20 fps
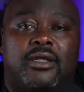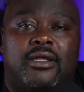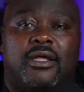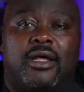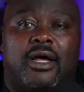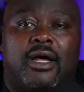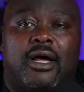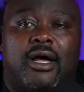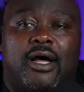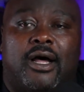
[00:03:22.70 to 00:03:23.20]

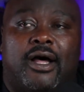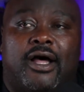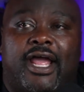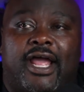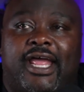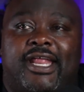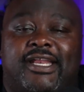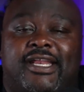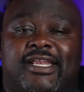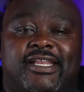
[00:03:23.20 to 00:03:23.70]

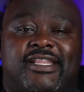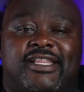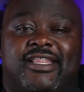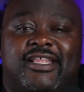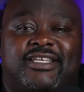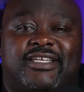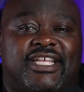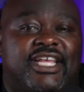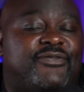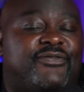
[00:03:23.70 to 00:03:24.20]
and the
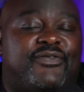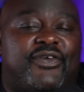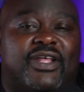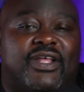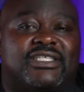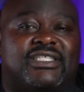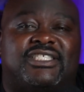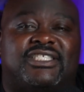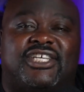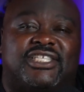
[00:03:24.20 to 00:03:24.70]

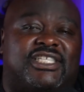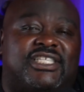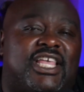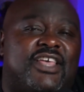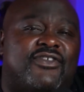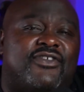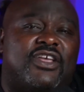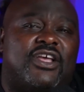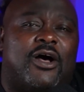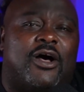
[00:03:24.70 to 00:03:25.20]
defense just
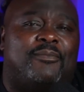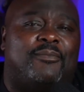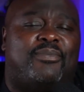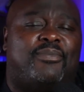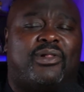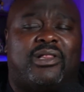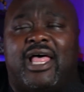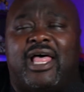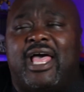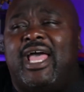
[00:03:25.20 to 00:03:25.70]
giving up
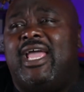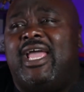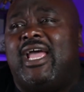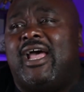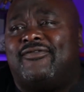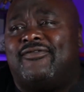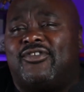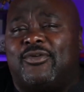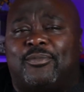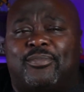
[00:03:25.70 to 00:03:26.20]
play
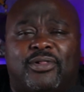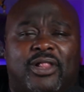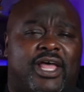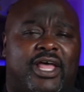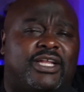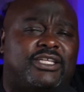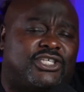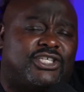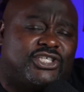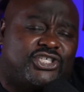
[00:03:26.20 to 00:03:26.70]
after play,
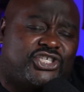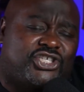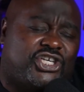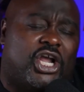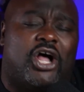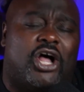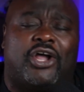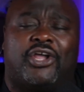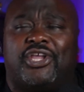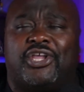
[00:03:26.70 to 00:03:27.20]
just
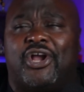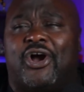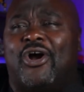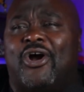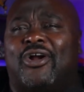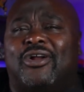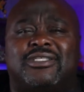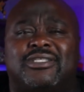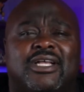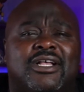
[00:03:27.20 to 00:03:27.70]
chunk
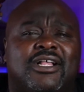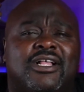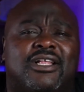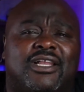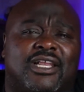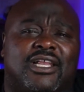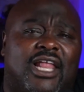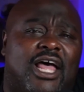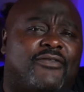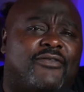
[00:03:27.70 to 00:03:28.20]
yards
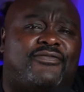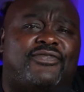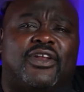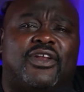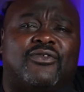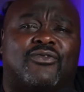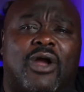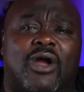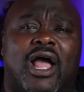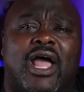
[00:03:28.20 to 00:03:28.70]
left
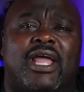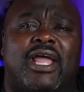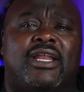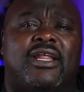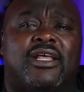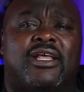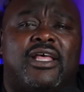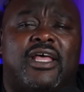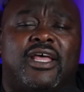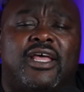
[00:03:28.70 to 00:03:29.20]
and right.
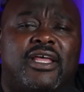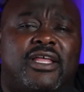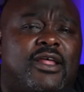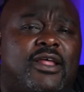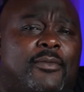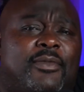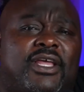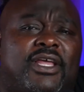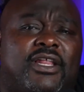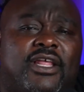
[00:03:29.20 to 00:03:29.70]

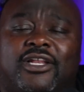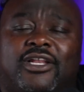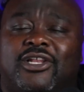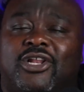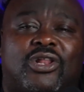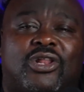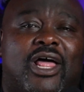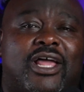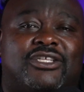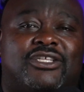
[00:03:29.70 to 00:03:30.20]
It
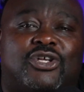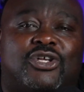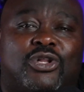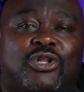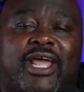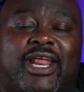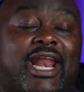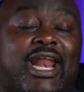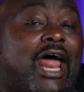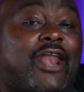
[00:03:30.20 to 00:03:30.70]
looked like
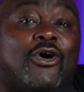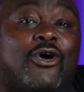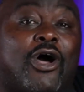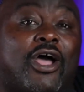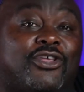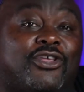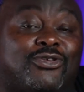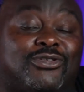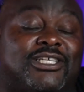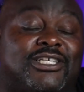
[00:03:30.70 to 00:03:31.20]
Tulane. I know I
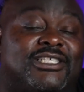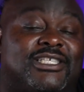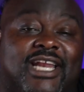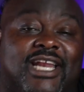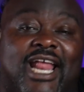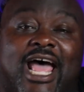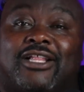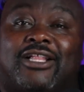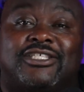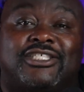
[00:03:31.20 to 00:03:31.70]
use this
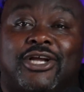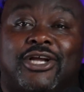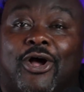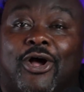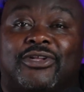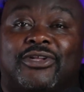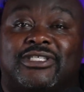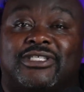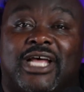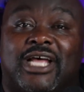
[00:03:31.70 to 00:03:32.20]
analogy all
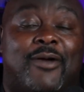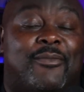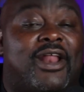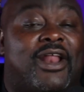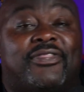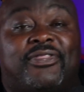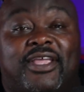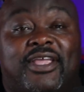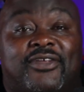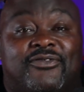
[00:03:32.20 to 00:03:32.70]
the time, but I
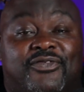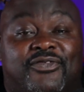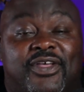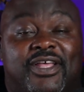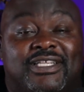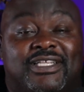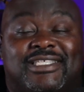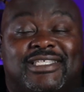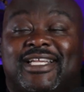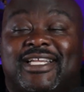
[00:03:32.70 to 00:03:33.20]
think it fits.